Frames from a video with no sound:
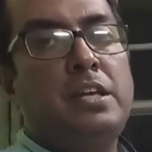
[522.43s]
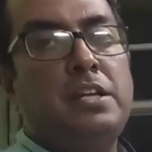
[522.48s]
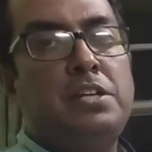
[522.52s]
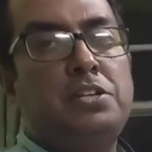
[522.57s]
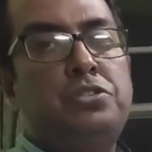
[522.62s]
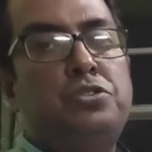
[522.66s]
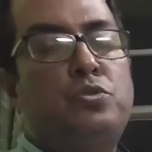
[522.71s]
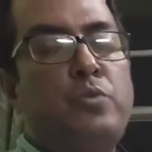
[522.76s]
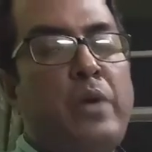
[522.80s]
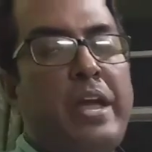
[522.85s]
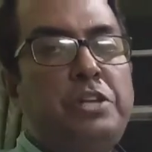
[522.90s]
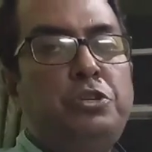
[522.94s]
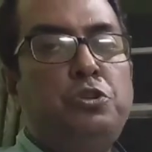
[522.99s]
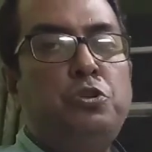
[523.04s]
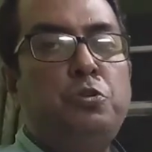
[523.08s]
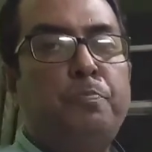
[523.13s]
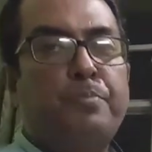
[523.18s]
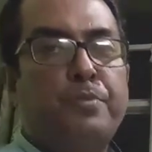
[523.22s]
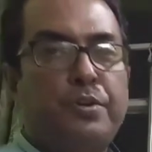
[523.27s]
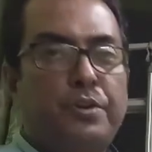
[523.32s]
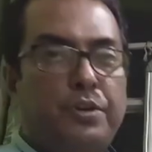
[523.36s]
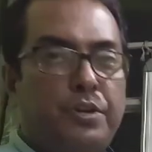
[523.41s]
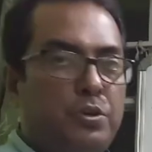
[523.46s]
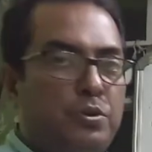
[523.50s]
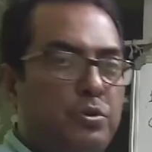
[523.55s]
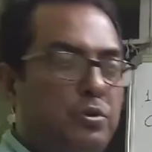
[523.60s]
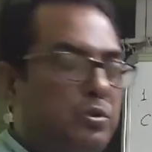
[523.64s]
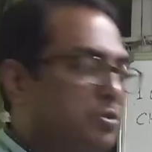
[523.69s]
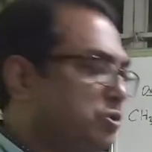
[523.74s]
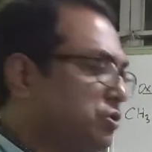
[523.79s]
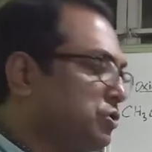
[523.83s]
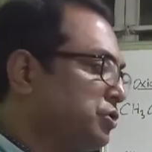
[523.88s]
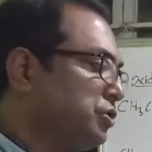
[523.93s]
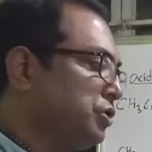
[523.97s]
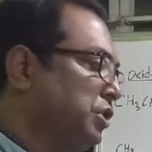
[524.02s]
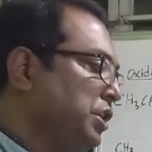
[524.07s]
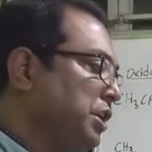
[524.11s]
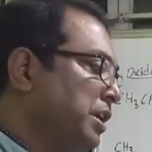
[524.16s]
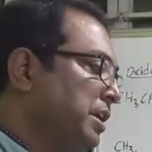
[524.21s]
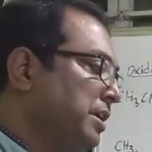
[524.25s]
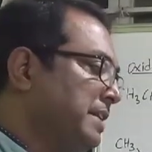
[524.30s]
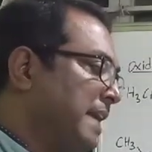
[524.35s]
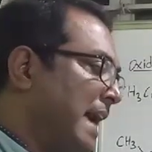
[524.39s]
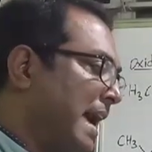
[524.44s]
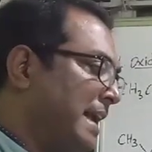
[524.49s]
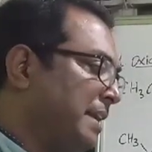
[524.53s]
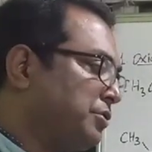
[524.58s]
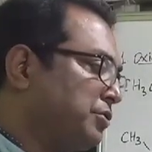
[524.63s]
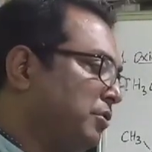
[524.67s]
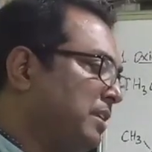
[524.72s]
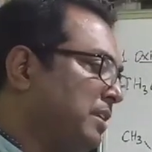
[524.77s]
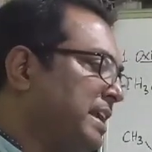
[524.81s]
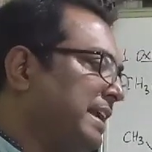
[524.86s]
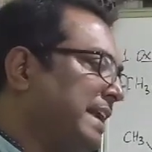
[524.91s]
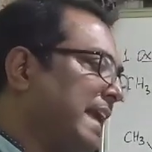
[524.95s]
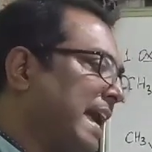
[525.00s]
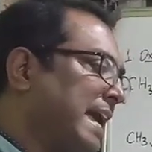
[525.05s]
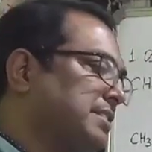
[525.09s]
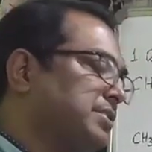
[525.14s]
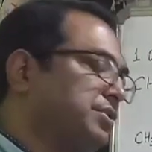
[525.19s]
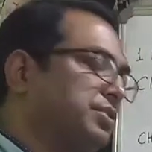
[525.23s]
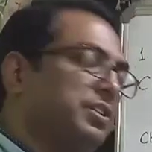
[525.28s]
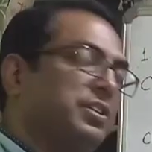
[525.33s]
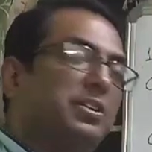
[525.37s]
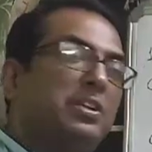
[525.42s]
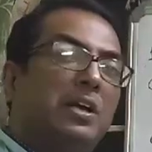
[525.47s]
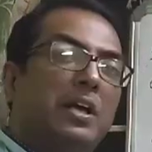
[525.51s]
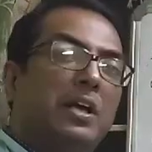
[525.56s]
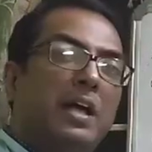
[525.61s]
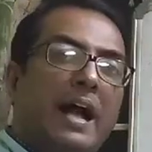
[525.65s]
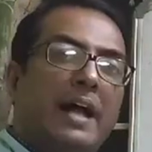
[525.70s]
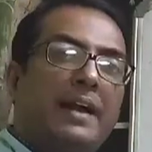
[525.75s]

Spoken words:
it is going to produce nitric acid,